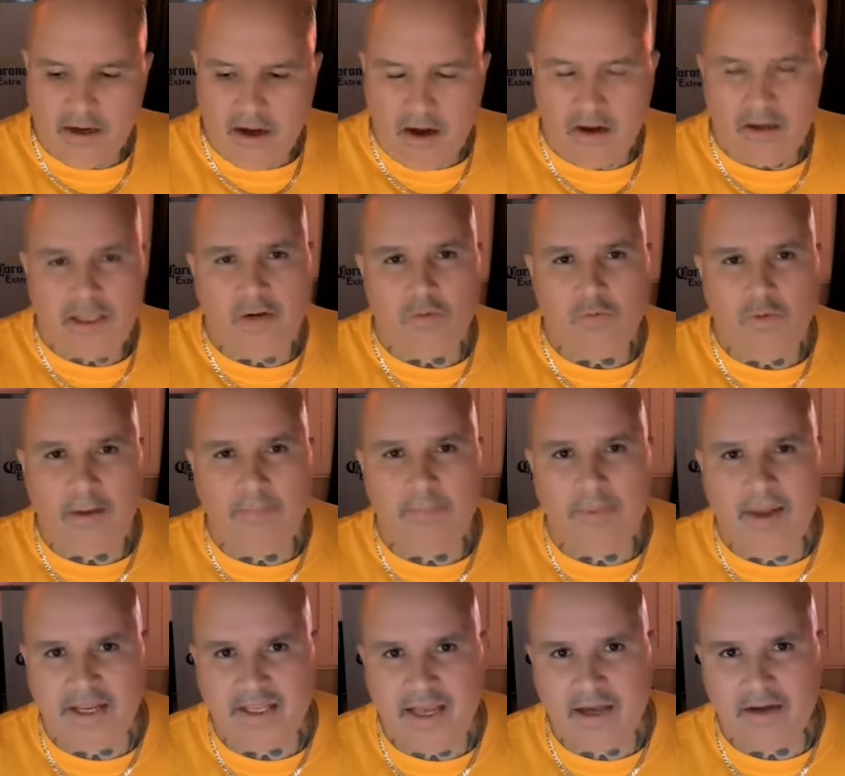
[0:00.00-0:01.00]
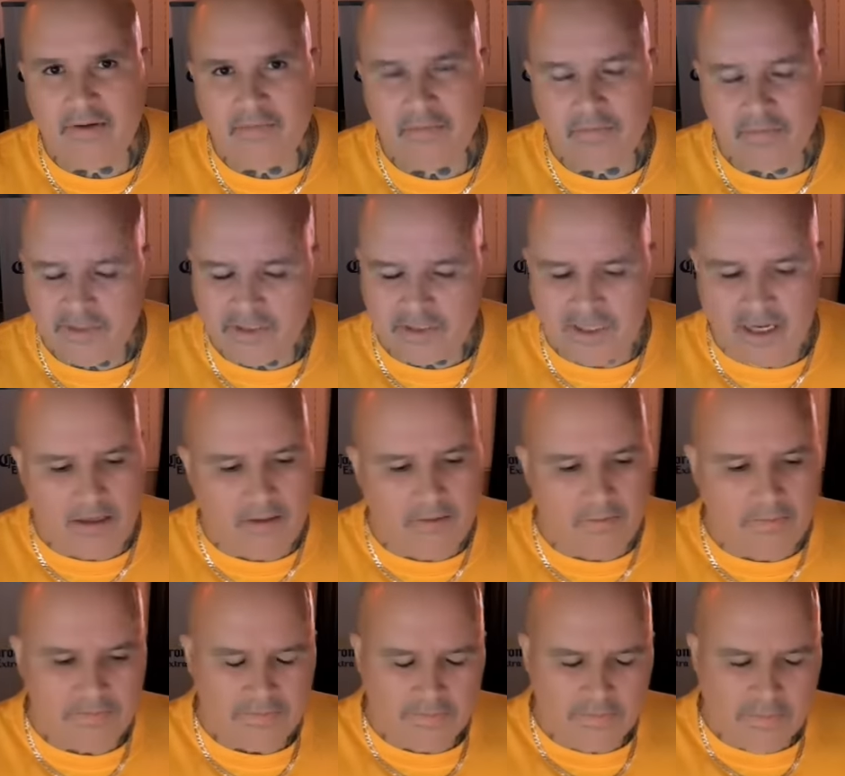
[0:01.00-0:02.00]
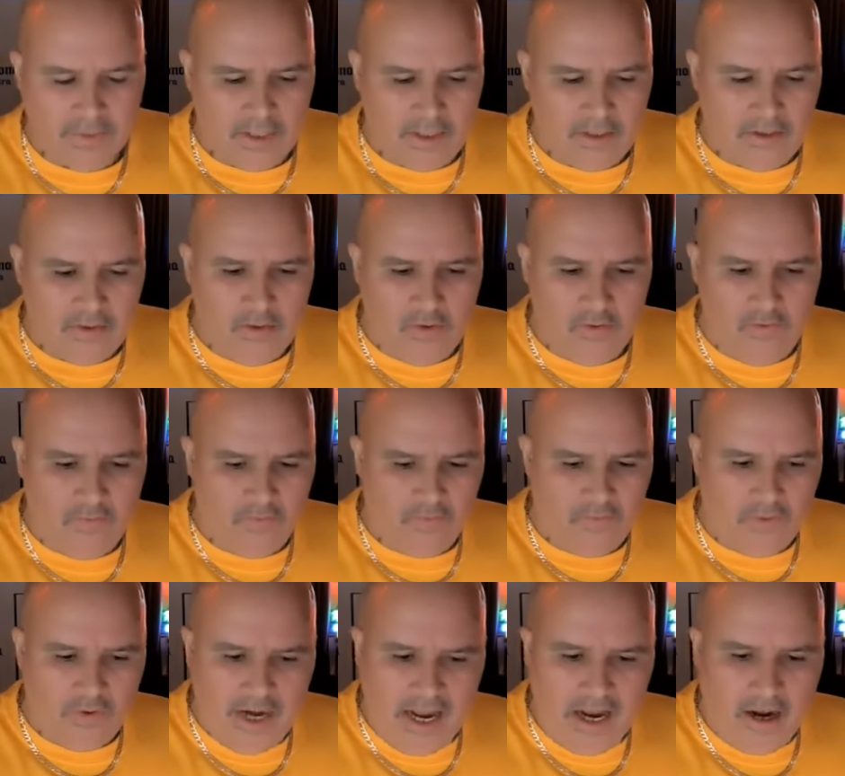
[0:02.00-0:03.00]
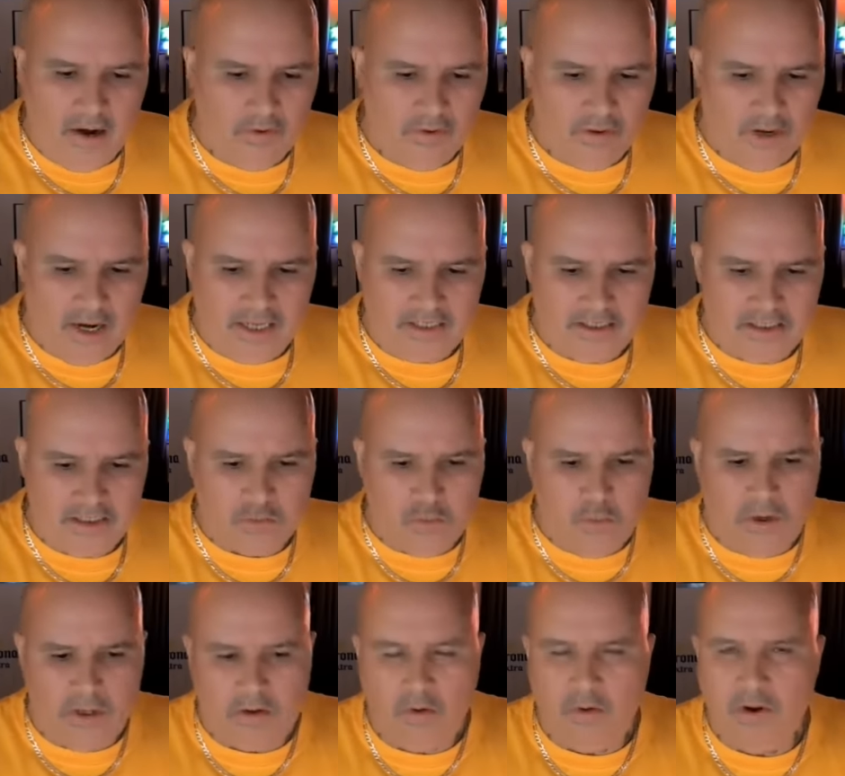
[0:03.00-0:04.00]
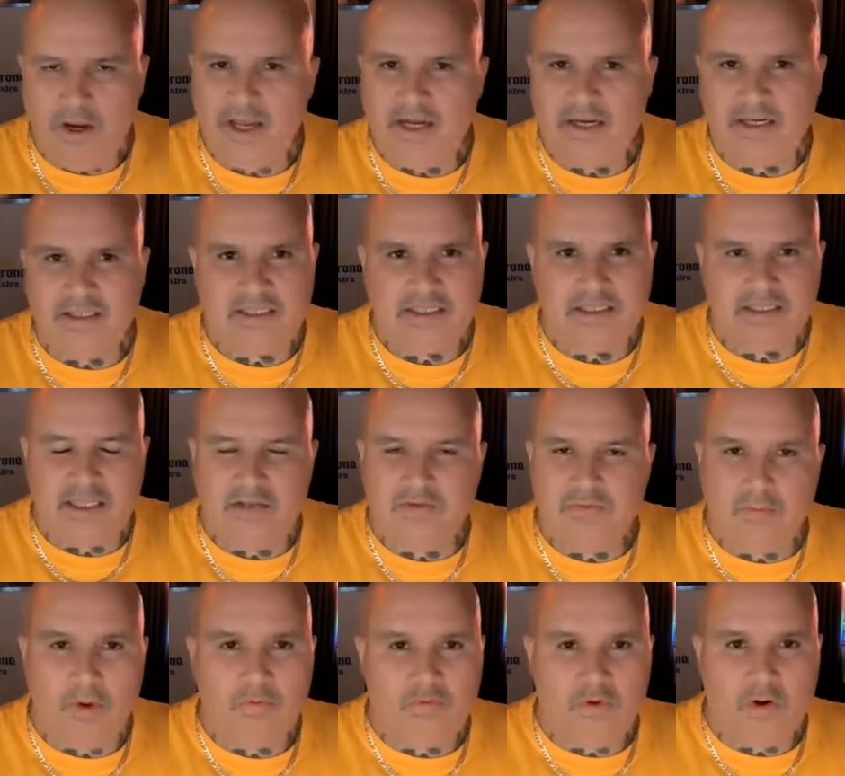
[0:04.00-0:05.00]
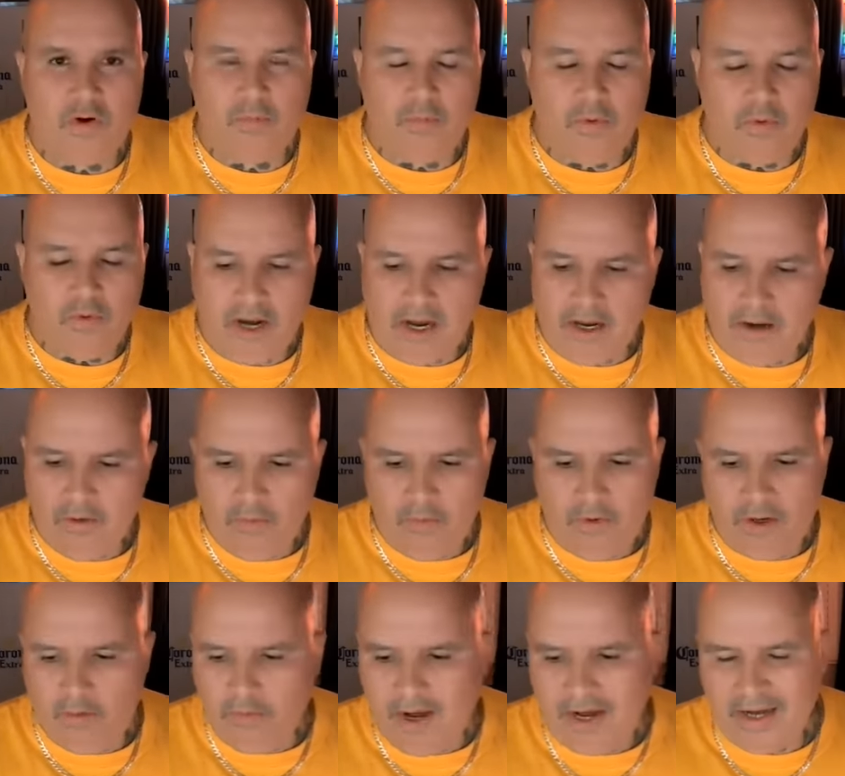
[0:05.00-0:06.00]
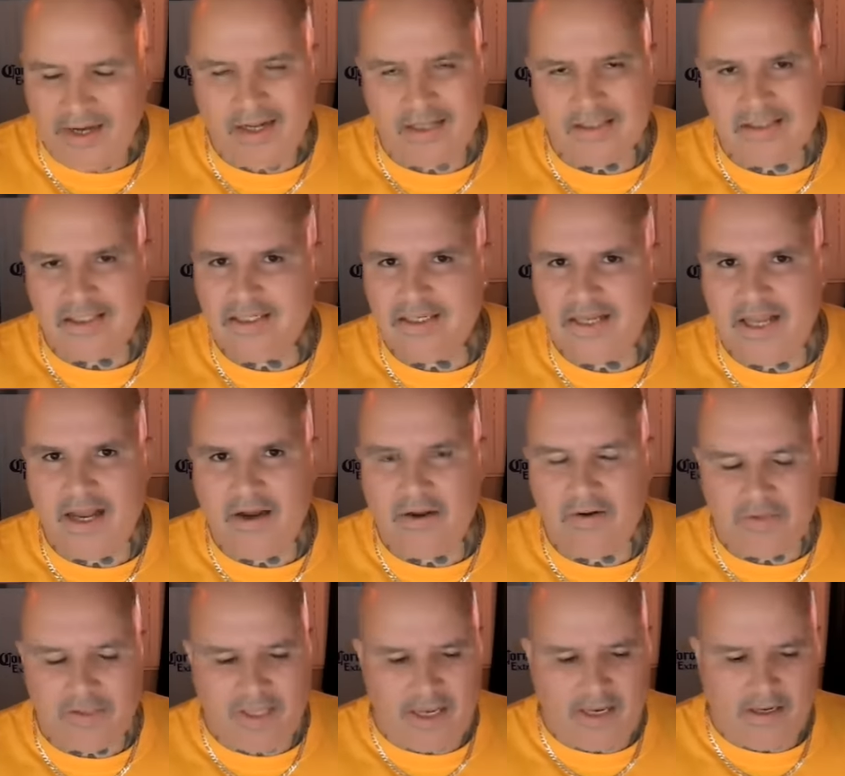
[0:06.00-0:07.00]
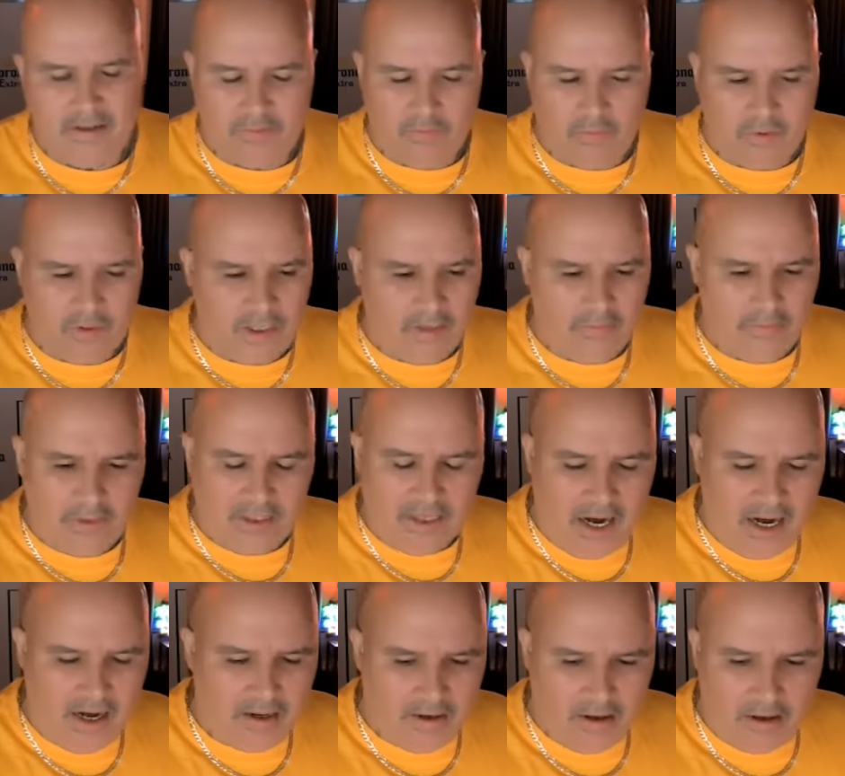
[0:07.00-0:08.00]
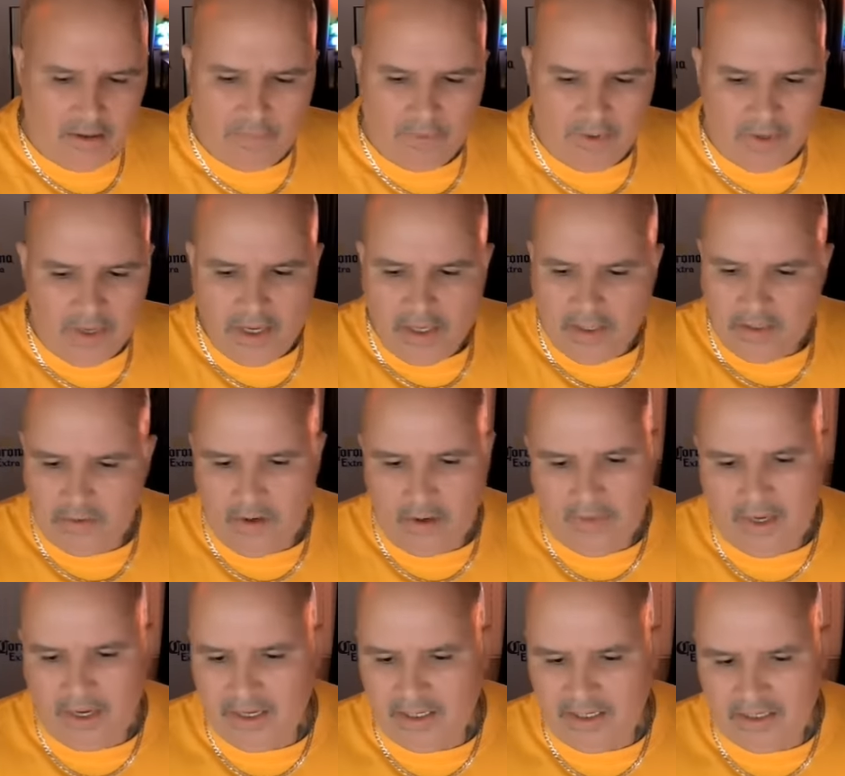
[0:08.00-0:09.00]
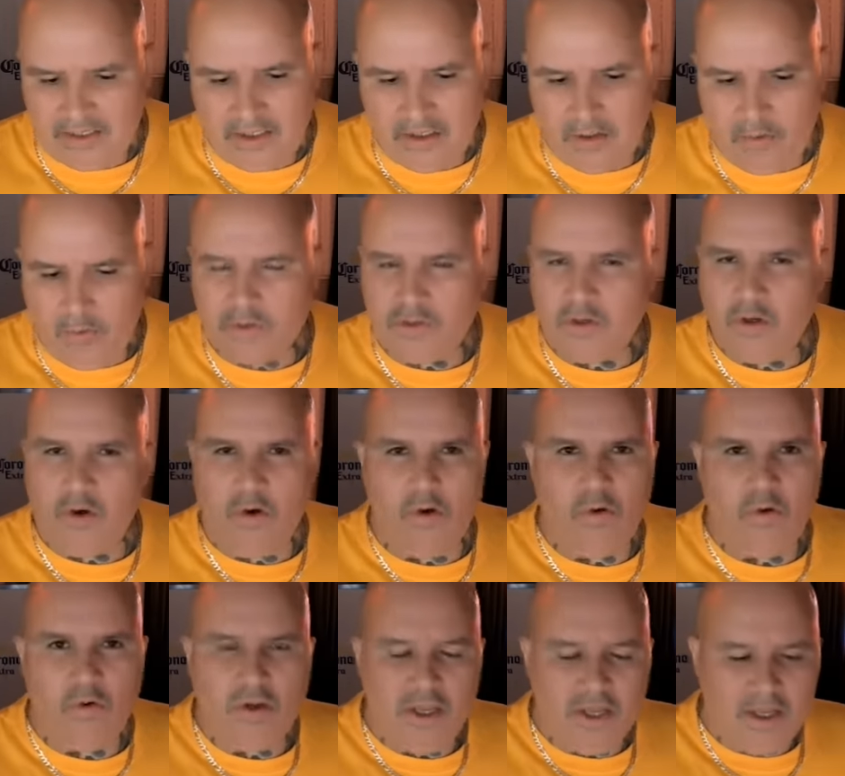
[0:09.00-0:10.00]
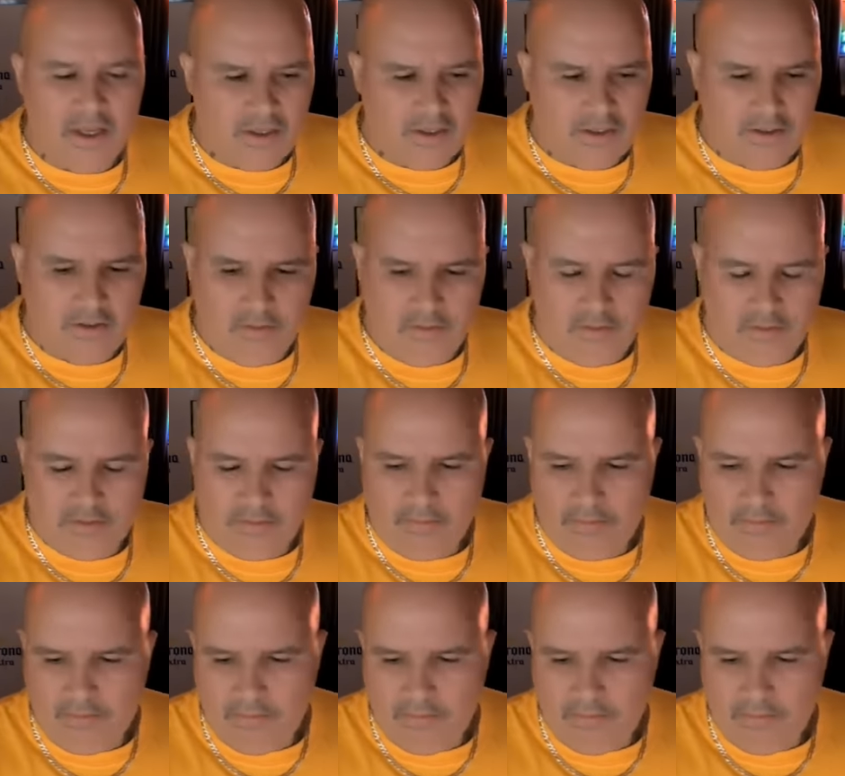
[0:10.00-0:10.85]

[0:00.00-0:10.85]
I'll get right back at him. Tell him, you know, for now, I just want to go ahead and just give him a verbal. I don't want to write nothing down that will get me caught up. You know, I'm not going to deal with the whole, you know,